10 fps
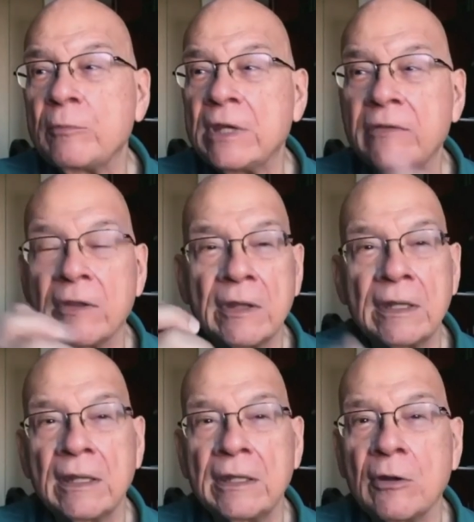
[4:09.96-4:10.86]
Give me
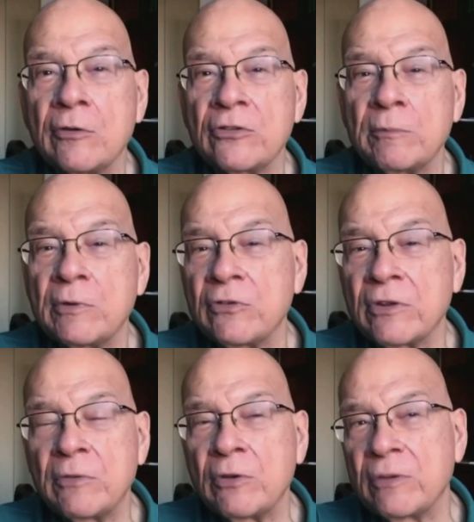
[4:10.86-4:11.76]
there's
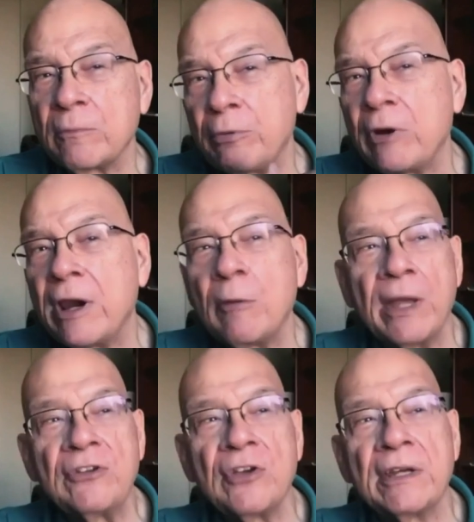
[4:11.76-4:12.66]
a
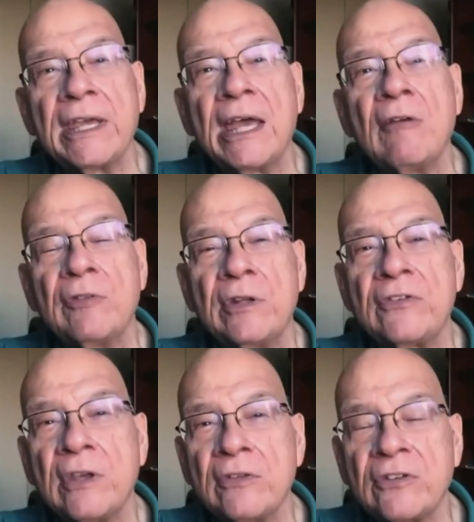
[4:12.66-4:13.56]
prayer by John
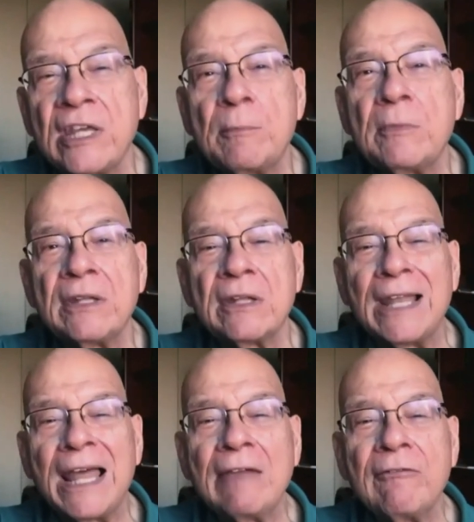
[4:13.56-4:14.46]
Calvin that says, "Keep me
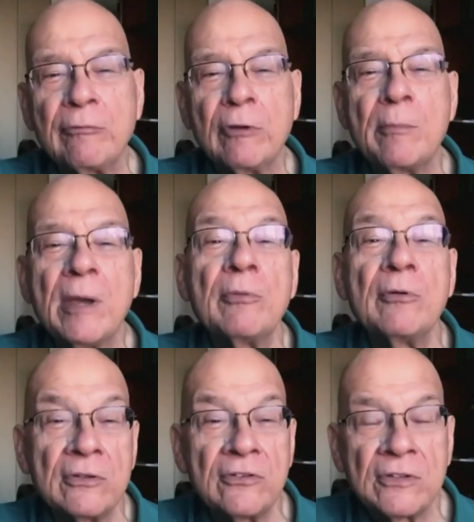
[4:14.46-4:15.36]
in the lively
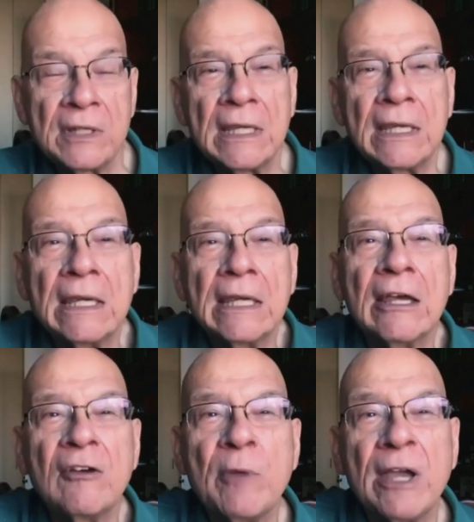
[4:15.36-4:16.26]
remembrance
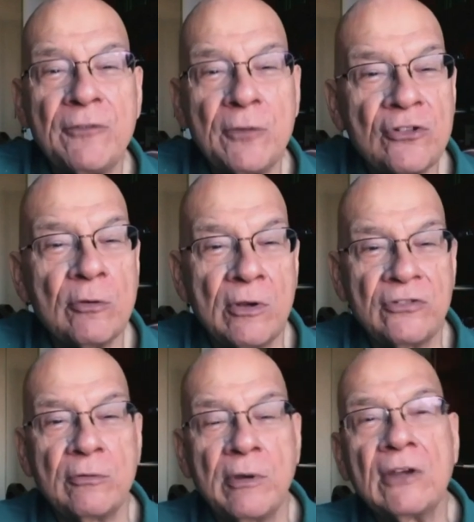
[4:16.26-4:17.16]
of my
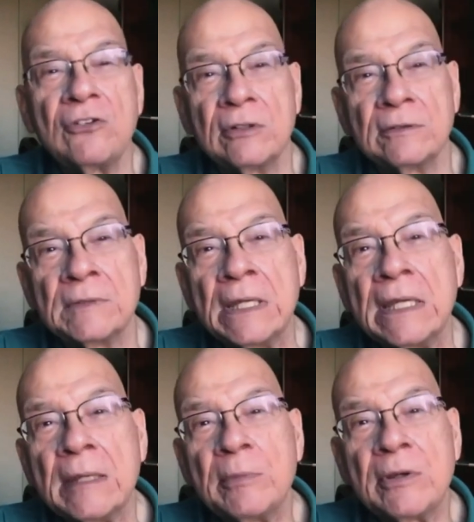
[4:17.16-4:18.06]
future resurrection,
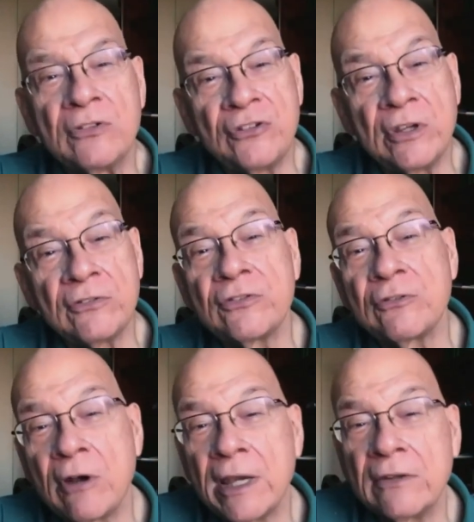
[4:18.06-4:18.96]
because
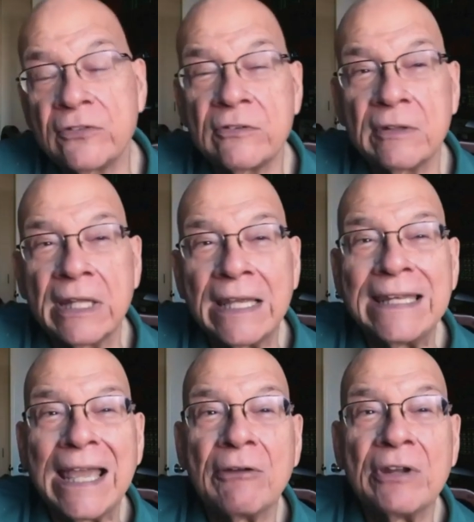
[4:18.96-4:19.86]
Jesus Christ
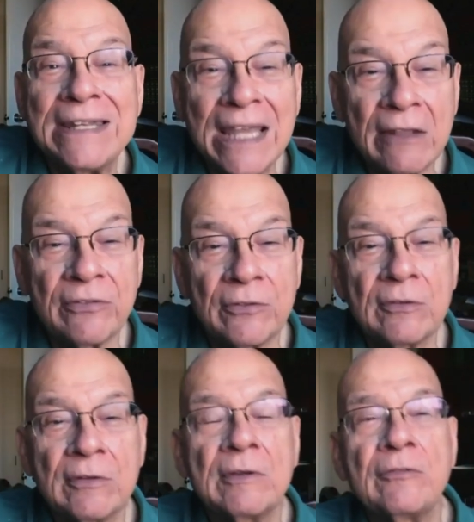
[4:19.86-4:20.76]
lay down in
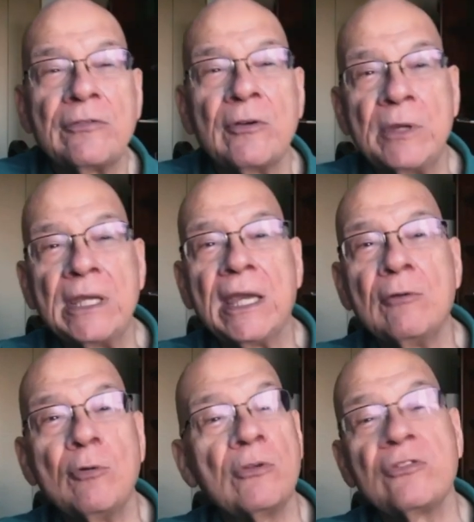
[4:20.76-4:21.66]
death for
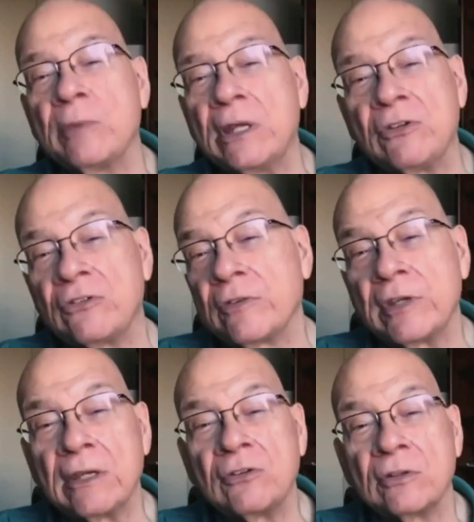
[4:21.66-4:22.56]
me and rose for my
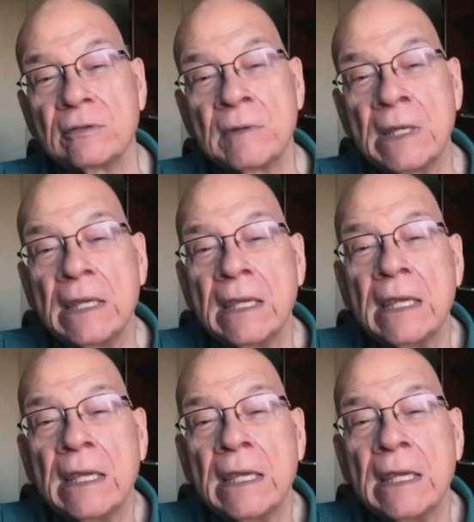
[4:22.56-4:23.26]
justification."